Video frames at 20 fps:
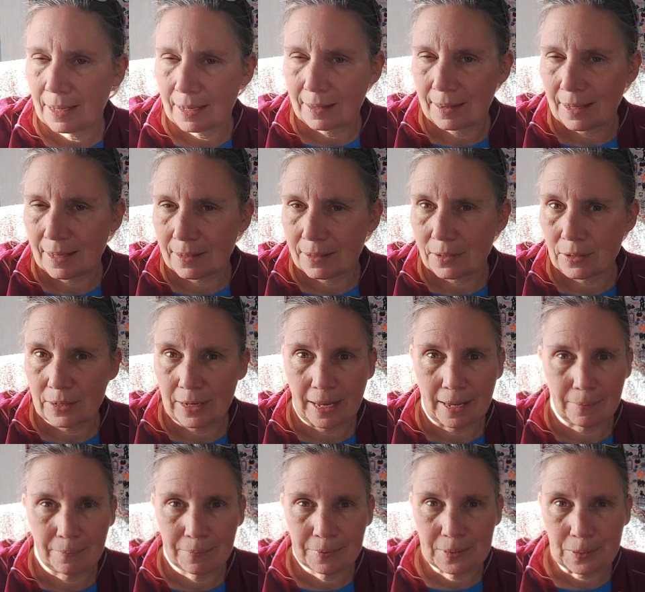that's her
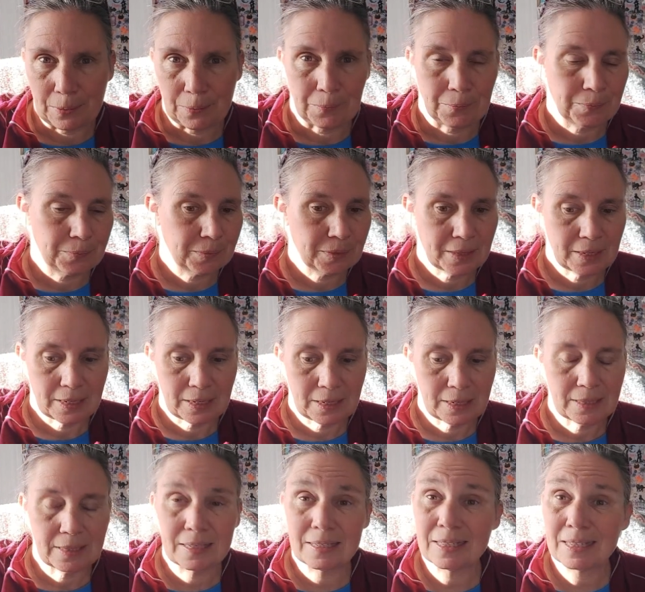name. So
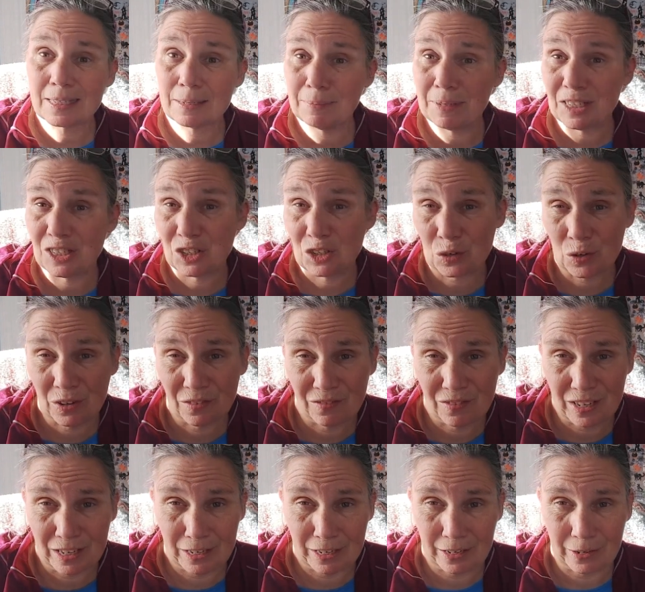this is gonna be a short
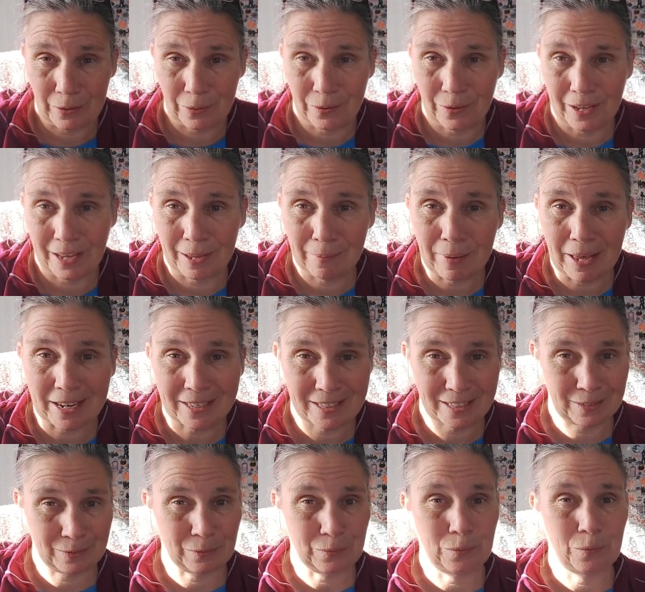video. I'm
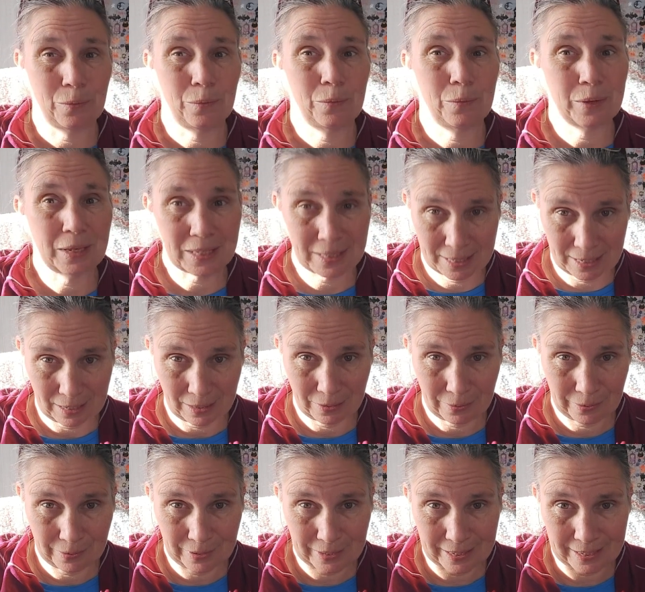actually whizzing
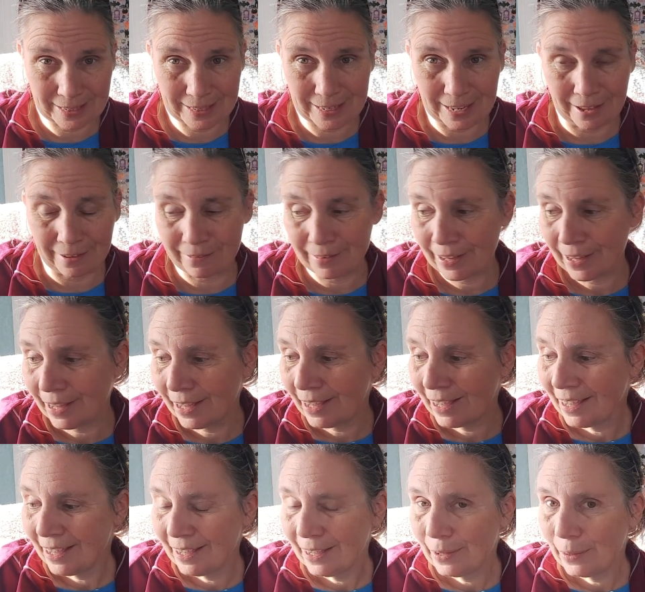through this stuff.
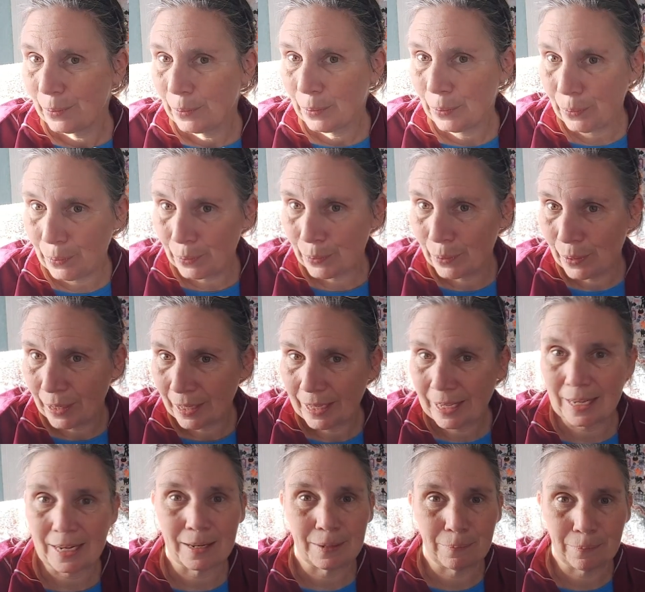Whew,
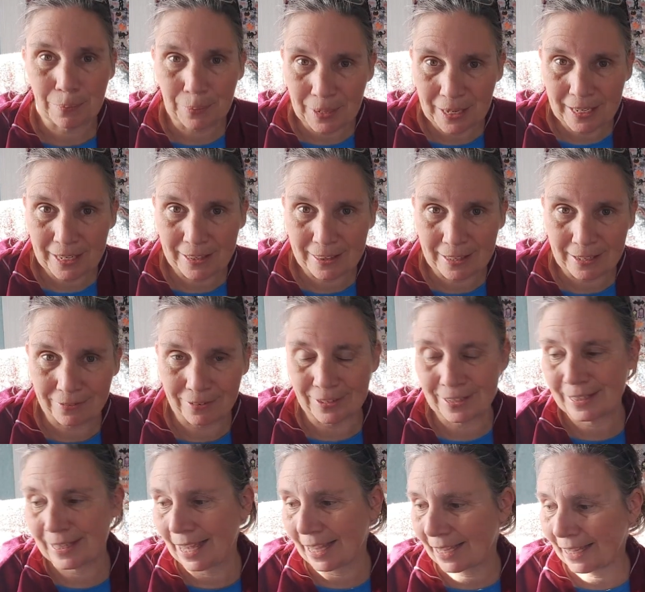gotta breathe there for a
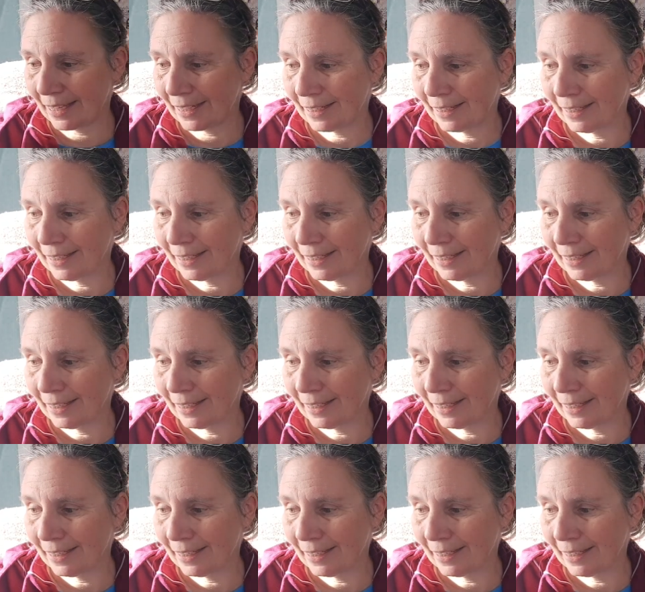second.